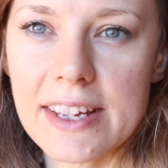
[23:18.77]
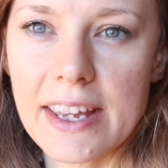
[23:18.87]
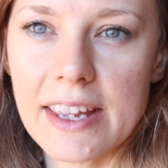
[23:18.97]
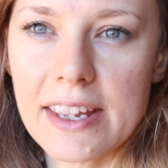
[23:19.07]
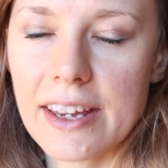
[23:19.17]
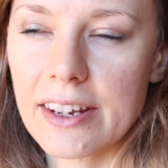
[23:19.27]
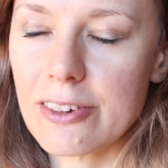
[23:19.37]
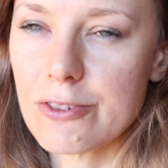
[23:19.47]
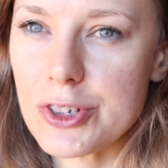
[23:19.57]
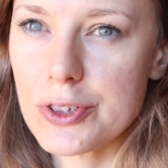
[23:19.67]
day, and
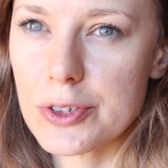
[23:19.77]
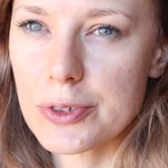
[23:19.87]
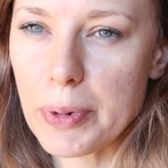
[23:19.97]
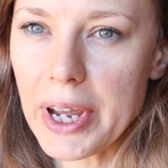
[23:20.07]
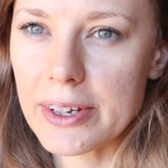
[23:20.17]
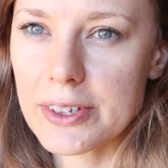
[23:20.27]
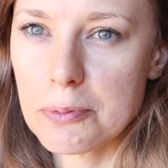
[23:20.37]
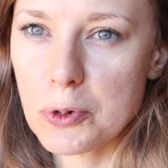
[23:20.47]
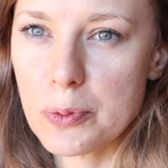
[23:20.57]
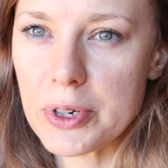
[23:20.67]
I've just packed
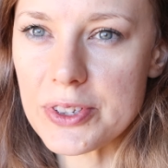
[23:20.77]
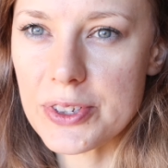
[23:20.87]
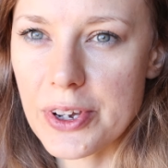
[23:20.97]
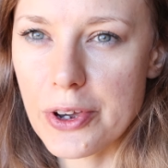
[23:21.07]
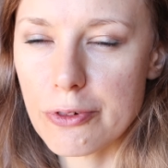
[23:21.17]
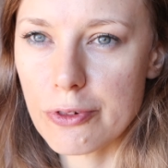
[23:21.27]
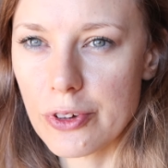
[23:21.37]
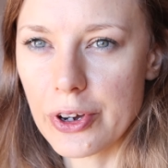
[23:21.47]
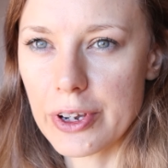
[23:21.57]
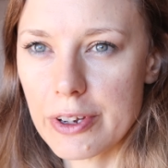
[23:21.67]
up all my stuff.
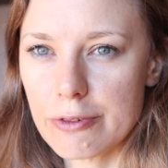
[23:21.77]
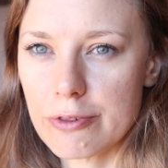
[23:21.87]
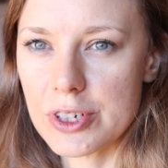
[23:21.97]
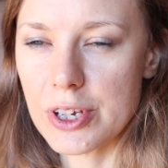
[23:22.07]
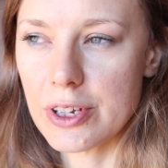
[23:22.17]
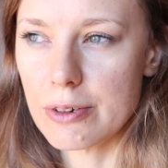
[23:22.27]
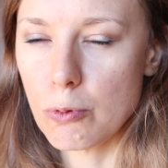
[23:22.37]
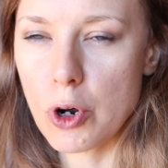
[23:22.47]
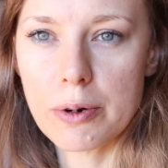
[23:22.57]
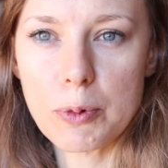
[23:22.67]
I've
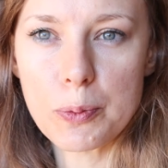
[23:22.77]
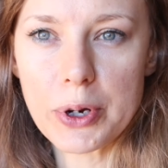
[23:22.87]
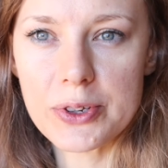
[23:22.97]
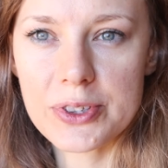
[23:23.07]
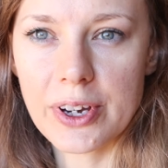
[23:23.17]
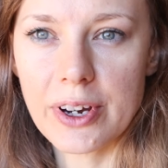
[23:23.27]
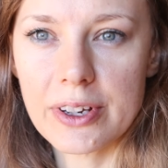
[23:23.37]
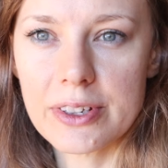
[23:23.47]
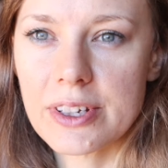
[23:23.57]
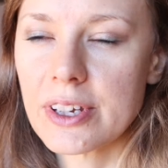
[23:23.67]
done one more
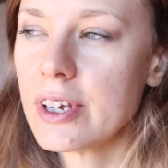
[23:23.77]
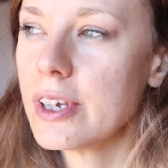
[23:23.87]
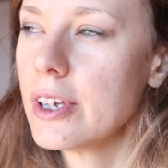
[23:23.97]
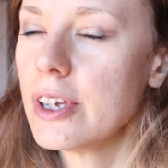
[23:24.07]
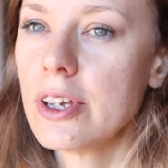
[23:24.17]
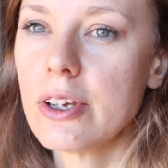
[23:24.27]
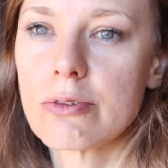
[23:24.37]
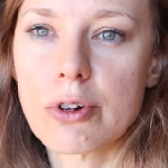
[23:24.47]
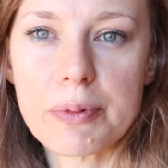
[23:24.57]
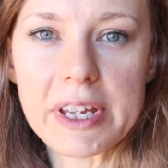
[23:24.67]
postcard
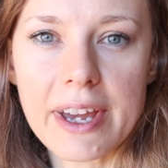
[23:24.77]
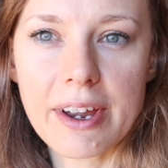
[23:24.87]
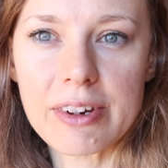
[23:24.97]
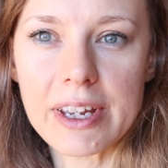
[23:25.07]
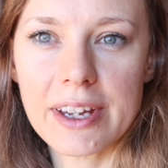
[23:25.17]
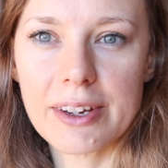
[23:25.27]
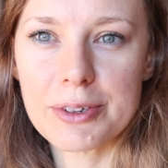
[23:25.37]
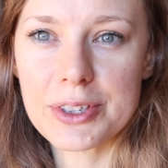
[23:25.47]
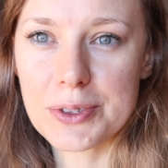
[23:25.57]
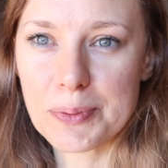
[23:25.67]
from the area, which has